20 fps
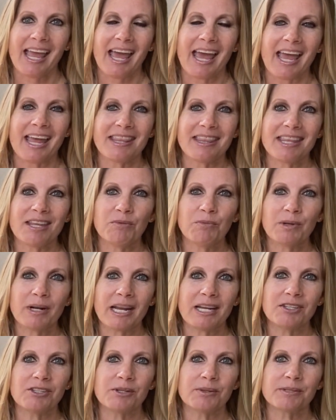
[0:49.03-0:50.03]
And then what
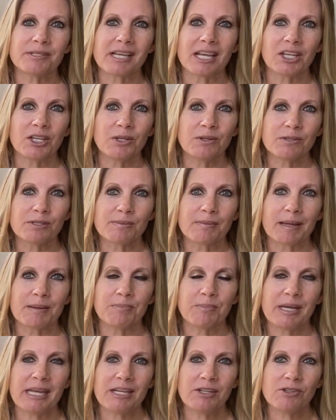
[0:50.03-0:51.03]
I do is I use my
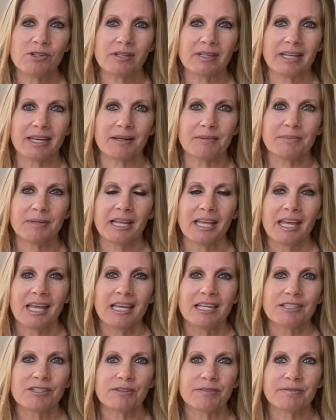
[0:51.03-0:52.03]
pendulum
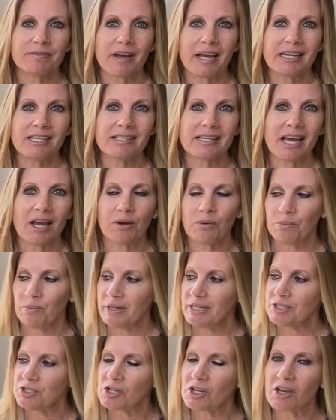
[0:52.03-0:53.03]
to find out
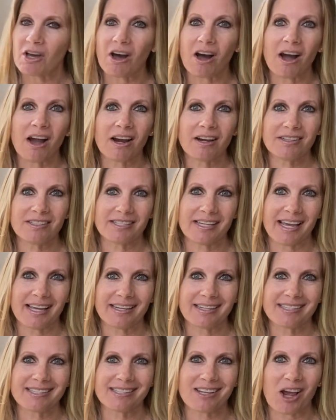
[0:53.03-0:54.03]
which card
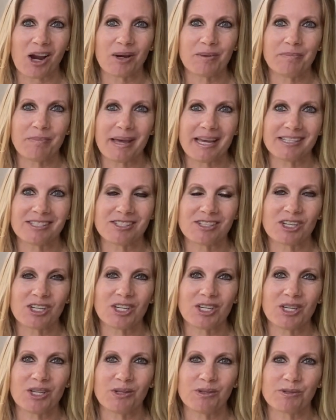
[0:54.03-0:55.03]
decks are best to
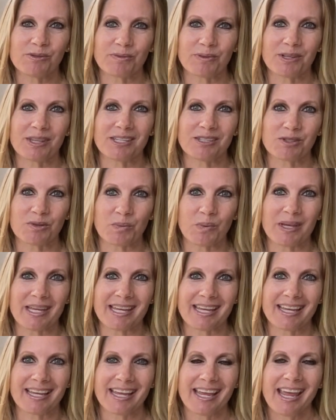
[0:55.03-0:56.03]
use for this
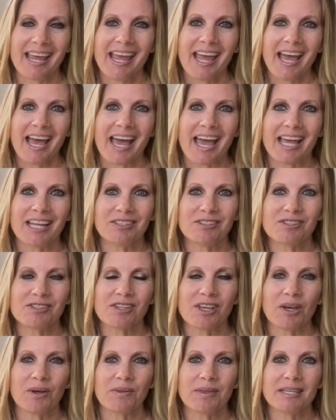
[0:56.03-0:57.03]
week. And
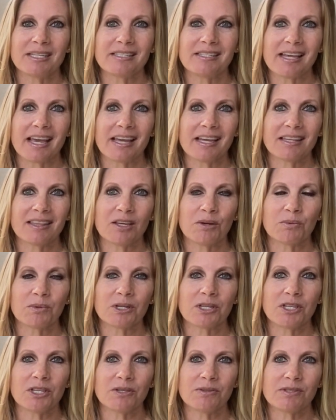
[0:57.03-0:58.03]
so the deck that we're
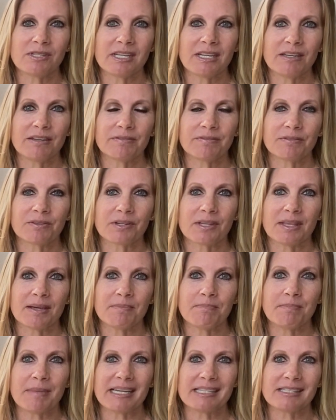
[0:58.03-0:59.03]
using for the
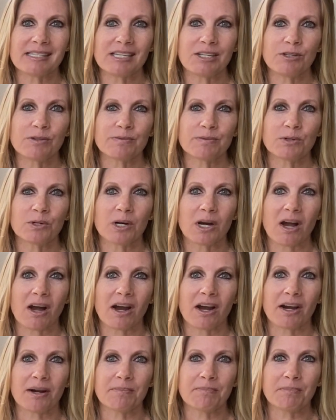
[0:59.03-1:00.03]
message for
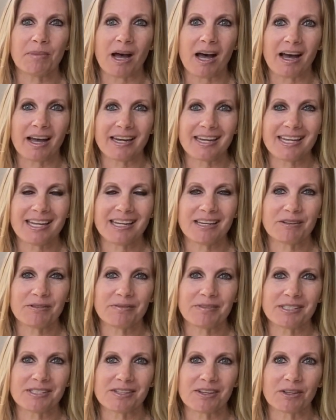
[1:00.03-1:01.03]
our body and
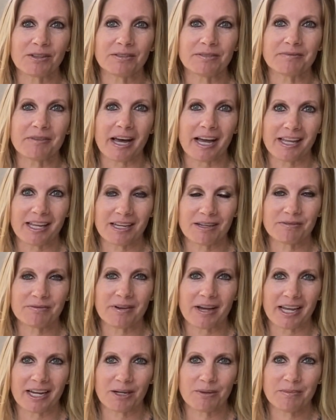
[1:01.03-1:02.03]
physical
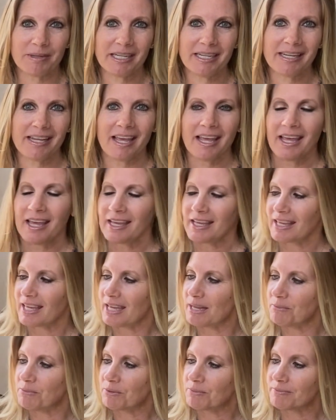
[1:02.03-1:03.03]
environment
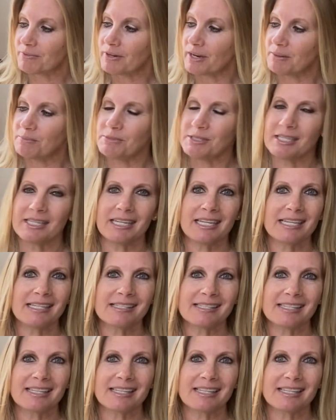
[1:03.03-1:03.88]
came from Denise